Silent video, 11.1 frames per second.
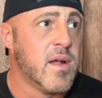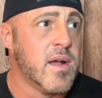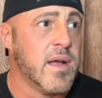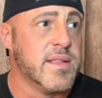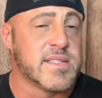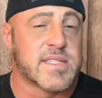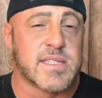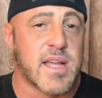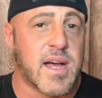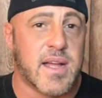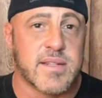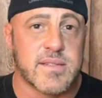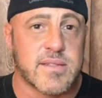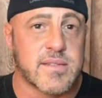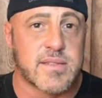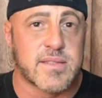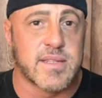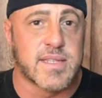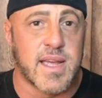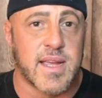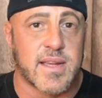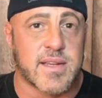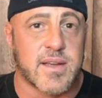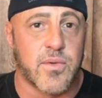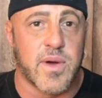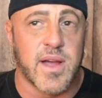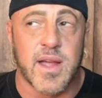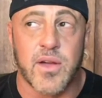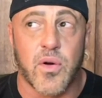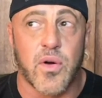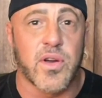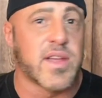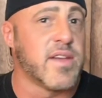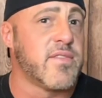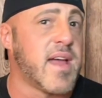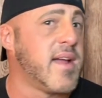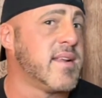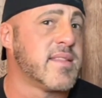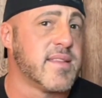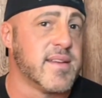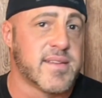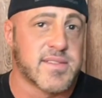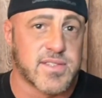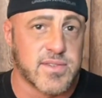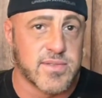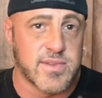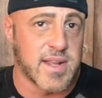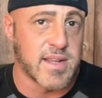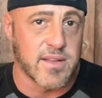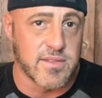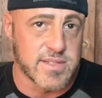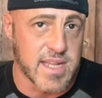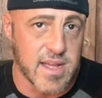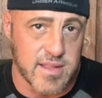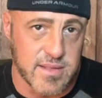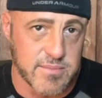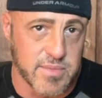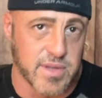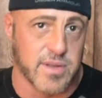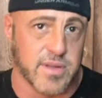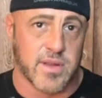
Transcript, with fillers: and this is not to take away or give anything to any other talent, but